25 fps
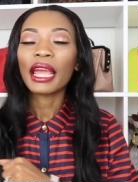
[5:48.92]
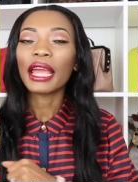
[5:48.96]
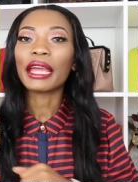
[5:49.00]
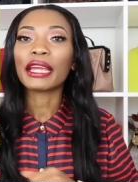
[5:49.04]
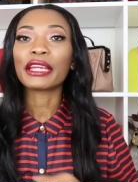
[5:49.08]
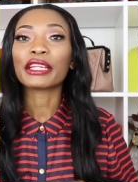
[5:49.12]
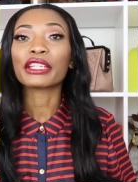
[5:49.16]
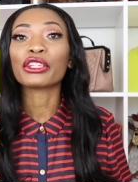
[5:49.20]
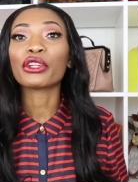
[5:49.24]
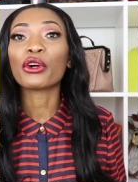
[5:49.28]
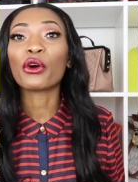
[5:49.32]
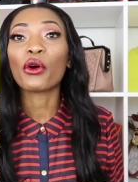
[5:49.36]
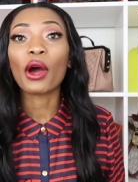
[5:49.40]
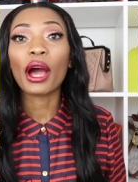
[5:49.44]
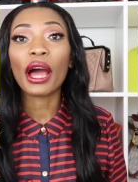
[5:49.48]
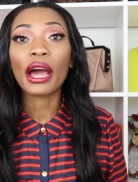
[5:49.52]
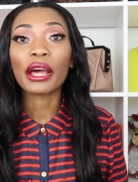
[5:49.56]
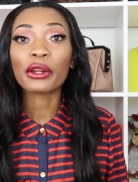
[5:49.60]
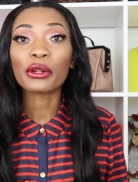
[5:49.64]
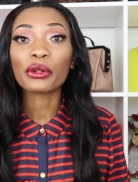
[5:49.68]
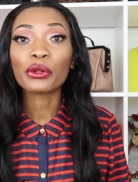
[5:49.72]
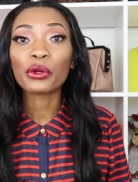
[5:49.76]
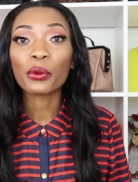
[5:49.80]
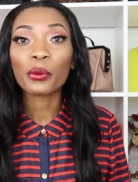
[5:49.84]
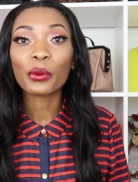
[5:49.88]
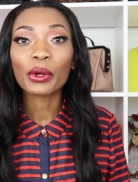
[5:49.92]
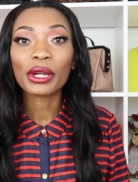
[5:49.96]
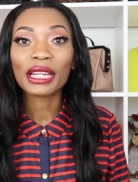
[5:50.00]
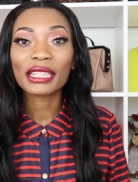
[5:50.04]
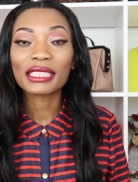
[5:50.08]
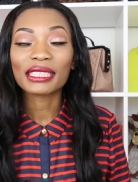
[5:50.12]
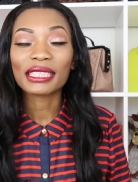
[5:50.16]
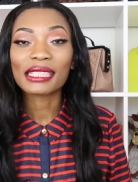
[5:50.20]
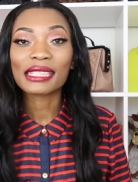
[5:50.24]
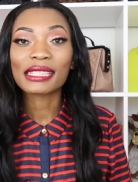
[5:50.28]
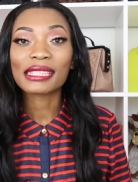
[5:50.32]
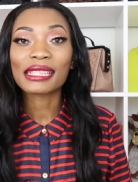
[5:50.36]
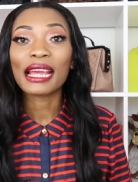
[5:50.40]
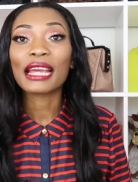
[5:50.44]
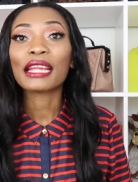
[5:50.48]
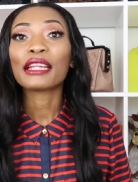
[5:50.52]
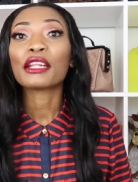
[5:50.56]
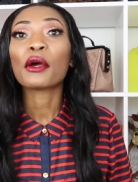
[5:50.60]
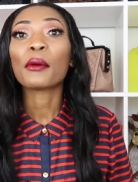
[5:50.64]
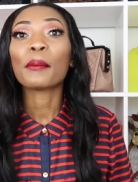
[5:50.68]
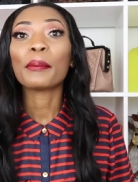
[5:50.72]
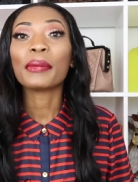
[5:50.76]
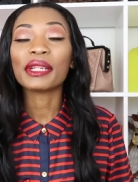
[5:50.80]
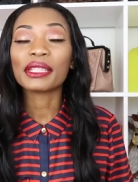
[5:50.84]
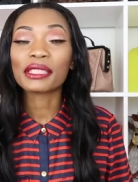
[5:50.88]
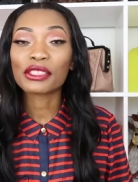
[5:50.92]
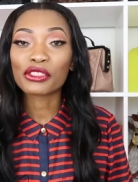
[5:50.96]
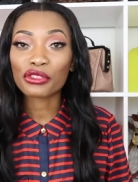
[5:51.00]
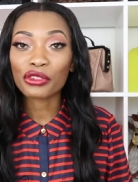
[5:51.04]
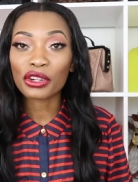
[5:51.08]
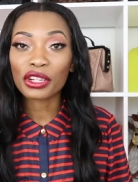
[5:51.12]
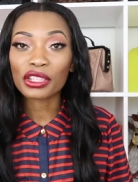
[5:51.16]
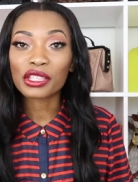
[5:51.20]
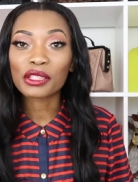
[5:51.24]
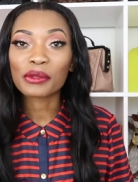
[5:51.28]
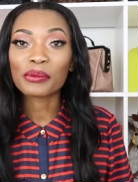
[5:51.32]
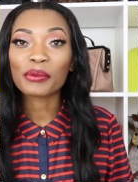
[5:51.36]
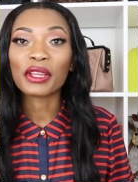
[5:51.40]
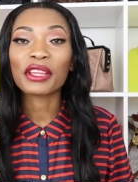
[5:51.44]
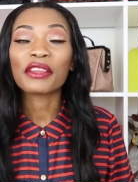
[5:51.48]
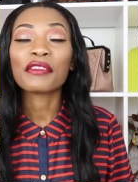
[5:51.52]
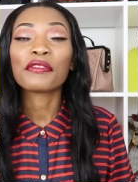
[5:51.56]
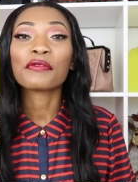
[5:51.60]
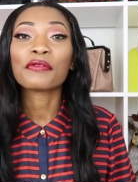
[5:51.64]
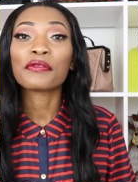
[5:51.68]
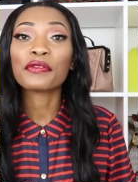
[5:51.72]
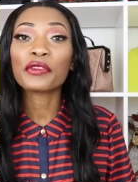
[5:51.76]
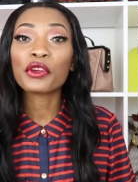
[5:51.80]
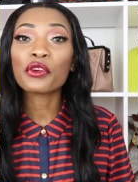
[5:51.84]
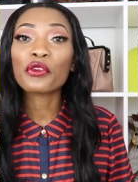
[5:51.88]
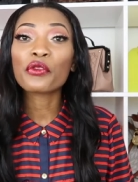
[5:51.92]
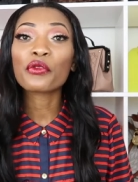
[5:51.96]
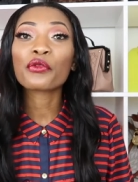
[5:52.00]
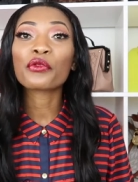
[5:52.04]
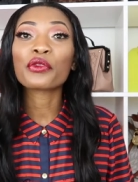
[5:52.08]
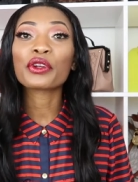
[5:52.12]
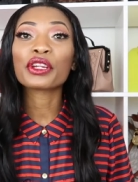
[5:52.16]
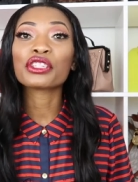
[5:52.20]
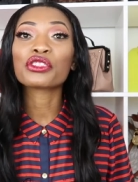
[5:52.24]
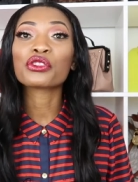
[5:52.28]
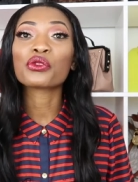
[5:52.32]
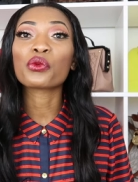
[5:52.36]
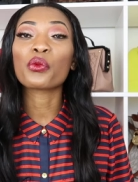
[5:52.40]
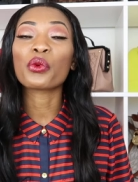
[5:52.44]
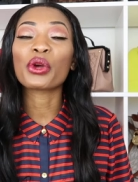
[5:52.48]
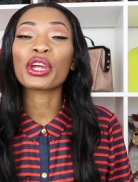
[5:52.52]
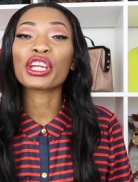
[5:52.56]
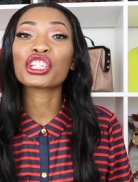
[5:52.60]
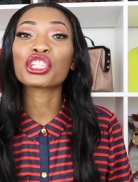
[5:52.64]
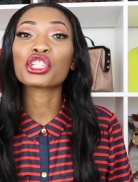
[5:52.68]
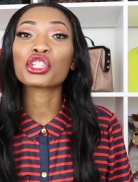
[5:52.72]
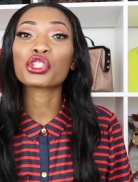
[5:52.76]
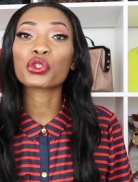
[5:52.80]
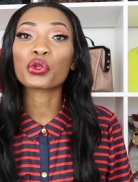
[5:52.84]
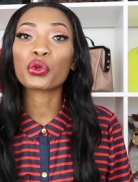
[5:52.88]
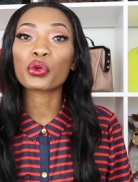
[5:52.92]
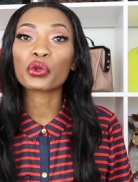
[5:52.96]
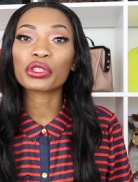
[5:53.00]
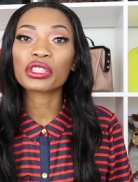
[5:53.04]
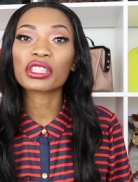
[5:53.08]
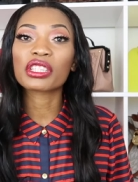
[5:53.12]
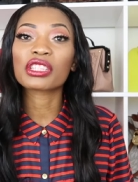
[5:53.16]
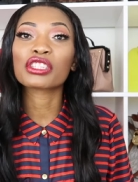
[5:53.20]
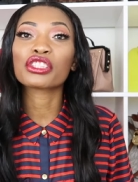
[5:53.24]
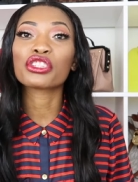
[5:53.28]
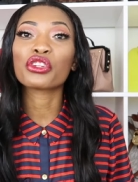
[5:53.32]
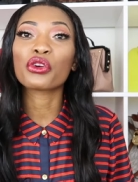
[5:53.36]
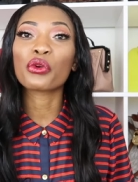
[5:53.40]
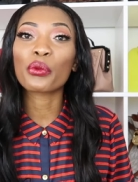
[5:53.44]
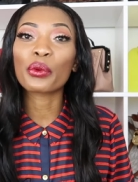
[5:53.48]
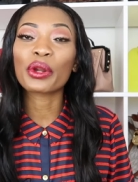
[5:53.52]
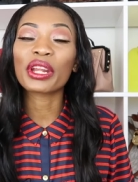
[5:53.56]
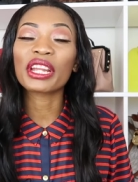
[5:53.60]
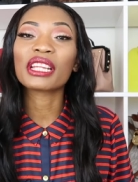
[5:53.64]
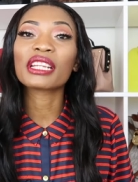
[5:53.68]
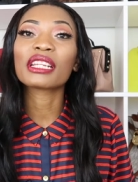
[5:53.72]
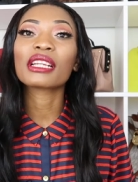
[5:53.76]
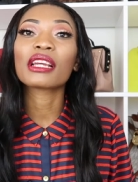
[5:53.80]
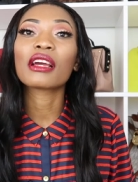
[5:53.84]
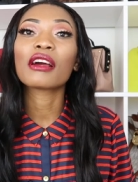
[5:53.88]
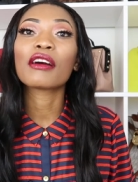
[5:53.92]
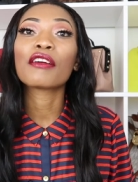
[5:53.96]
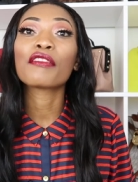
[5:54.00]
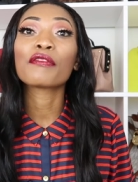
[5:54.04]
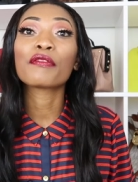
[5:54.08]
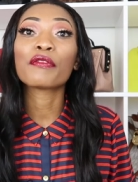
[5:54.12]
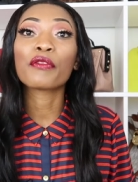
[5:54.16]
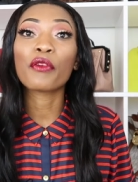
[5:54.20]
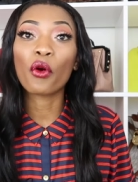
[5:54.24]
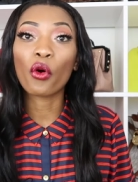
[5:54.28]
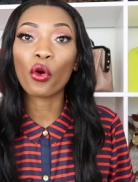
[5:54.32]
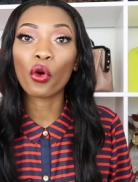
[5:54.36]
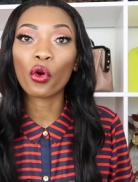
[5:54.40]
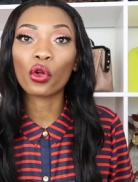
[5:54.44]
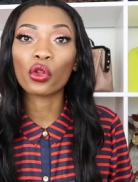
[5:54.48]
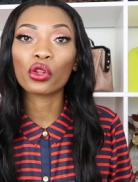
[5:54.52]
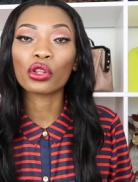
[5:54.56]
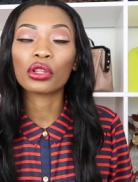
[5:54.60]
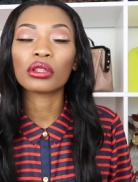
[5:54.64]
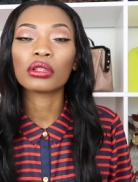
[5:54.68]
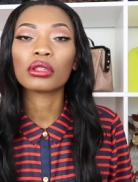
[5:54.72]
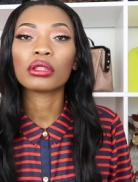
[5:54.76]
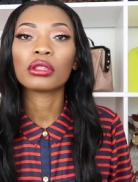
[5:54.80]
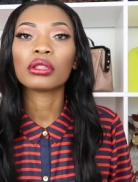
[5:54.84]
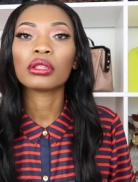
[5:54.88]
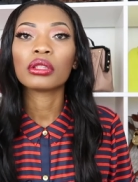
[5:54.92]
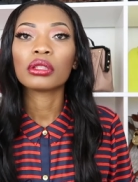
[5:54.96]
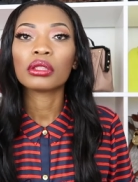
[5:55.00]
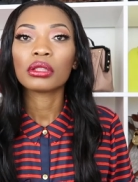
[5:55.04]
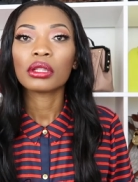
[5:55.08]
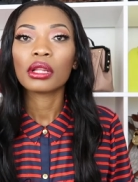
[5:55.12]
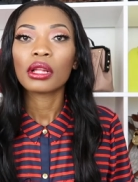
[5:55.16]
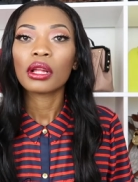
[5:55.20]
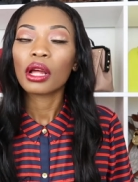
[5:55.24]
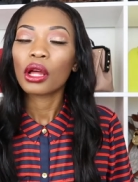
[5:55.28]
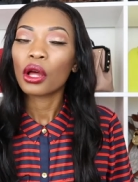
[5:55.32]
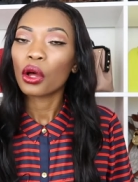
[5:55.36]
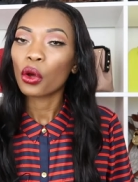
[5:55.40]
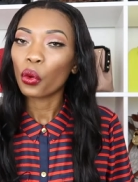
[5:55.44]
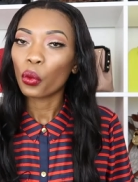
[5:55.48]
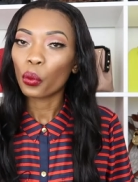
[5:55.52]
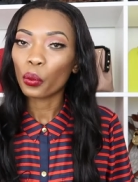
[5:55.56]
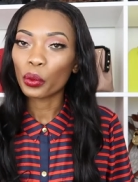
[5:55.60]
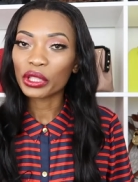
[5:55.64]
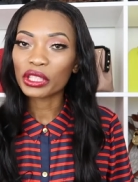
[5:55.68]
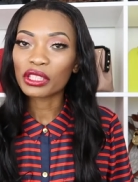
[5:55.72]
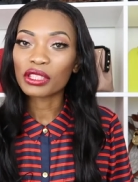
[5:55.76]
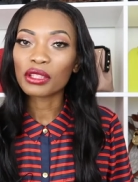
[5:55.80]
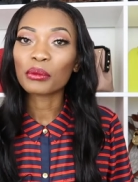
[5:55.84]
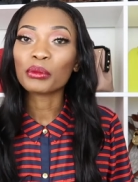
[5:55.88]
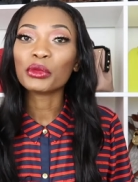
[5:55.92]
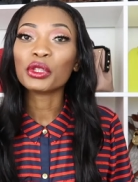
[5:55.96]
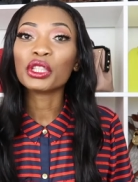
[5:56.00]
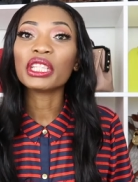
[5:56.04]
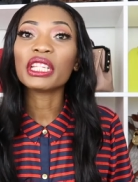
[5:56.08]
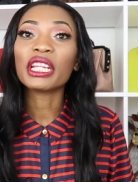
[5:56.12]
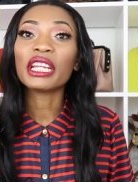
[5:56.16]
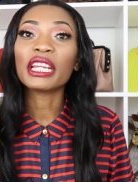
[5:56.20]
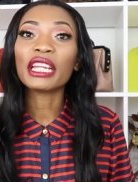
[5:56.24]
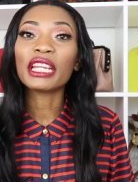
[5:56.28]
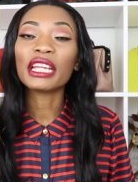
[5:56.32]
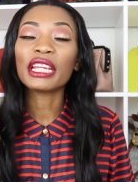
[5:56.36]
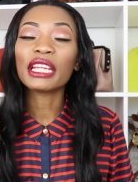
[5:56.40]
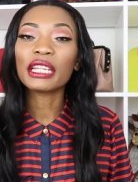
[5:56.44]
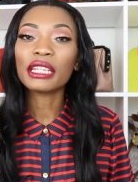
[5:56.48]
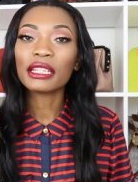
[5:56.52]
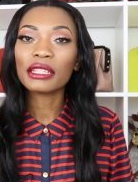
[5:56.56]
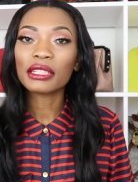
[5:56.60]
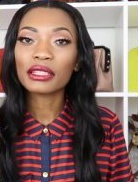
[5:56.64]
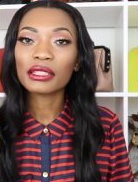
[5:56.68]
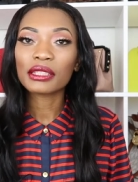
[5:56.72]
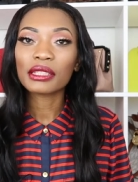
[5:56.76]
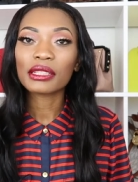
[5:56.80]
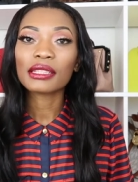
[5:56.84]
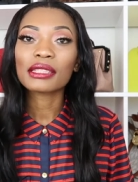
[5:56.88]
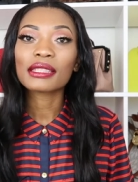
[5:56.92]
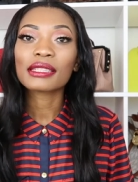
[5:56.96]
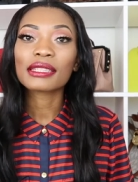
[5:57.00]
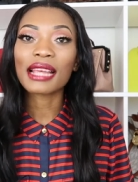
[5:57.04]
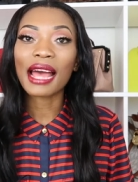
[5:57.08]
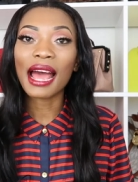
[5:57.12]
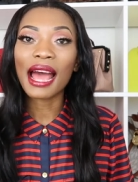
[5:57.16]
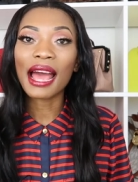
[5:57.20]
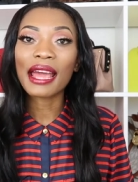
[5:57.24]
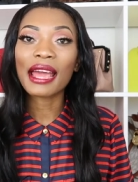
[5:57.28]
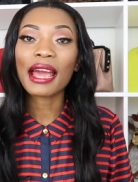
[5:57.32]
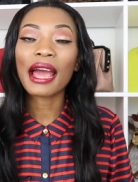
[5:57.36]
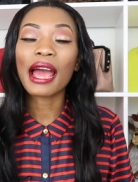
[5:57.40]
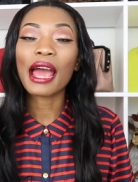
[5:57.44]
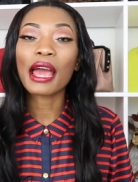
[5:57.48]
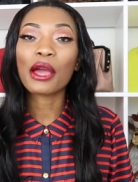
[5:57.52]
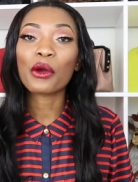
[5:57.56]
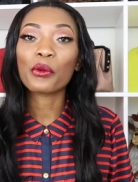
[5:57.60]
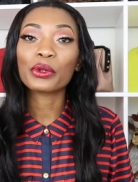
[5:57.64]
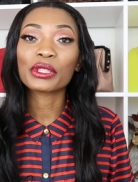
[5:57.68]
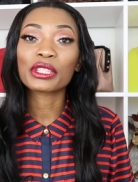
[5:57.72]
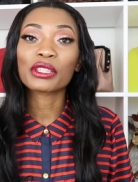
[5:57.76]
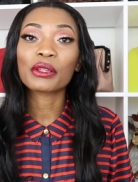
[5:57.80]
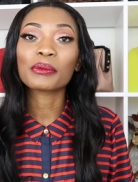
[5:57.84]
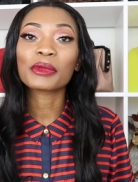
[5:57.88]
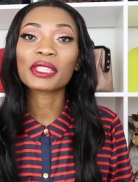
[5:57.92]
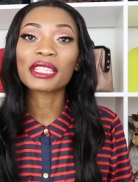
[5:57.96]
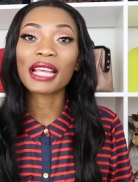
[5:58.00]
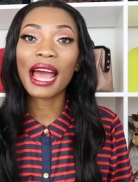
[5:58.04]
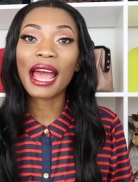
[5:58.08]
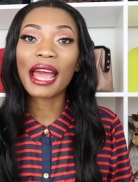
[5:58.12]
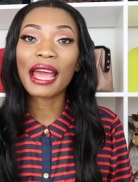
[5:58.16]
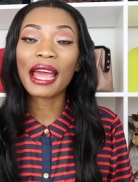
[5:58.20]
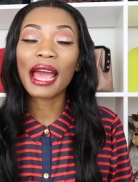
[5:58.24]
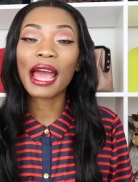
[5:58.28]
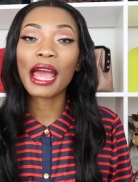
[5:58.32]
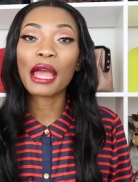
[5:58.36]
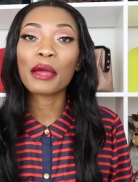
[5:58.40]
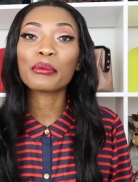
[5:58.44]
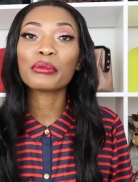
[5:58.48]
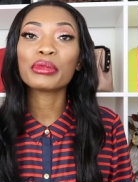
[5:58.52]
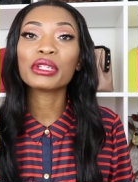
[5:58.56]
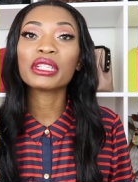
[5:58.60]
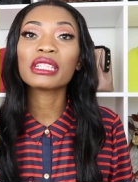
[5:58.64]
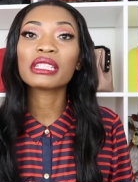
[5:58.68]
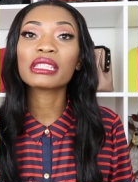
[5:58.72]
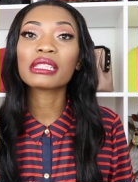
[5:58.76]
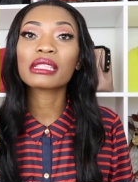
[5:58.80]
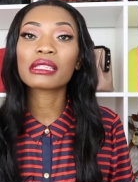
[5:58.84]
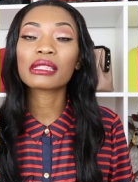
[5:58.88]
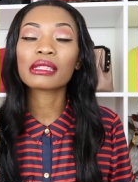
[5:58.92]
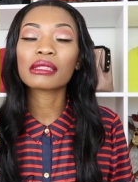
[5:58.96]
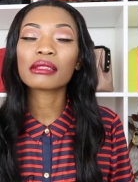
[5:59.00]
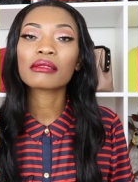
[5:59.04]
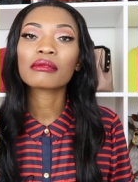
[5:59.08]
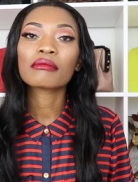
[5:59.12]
ignore i don't know what i just said but trust me feel free to wear shorts during fall with some knee tie high with some thigh high boots